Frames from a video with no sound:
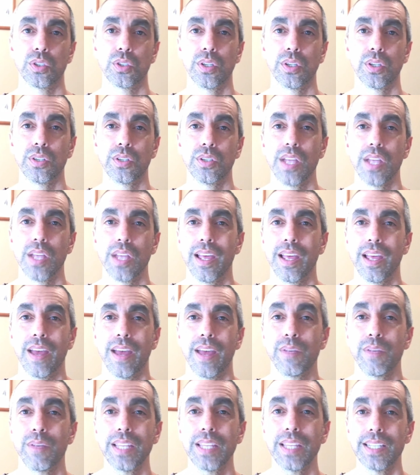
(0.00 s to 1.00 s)
There's
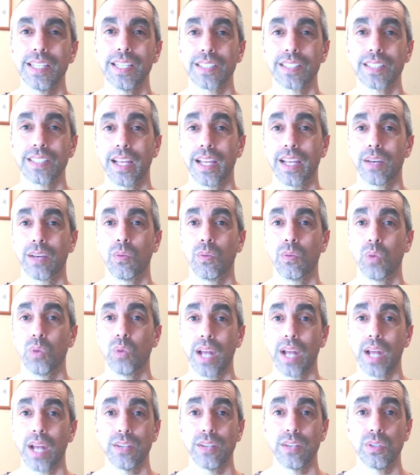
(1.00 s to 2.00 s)
everything is
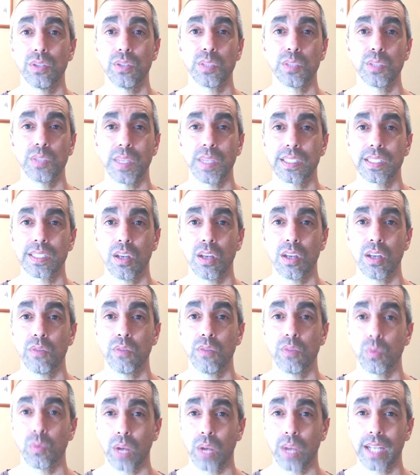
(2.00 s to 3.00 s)
would I do this
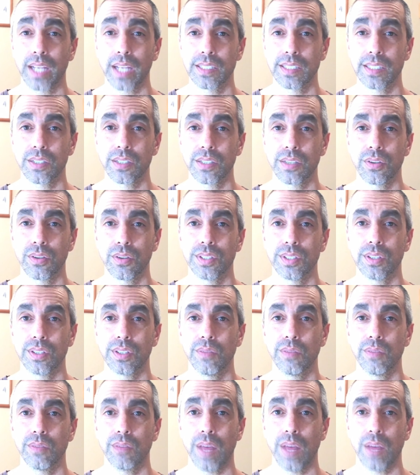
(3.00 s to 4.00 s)
myself, or would I consider this
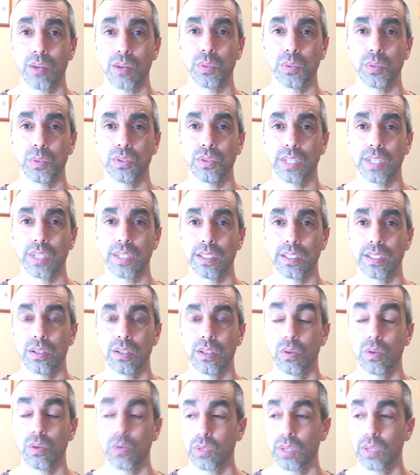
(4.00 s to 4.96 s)
a valuable thing to do?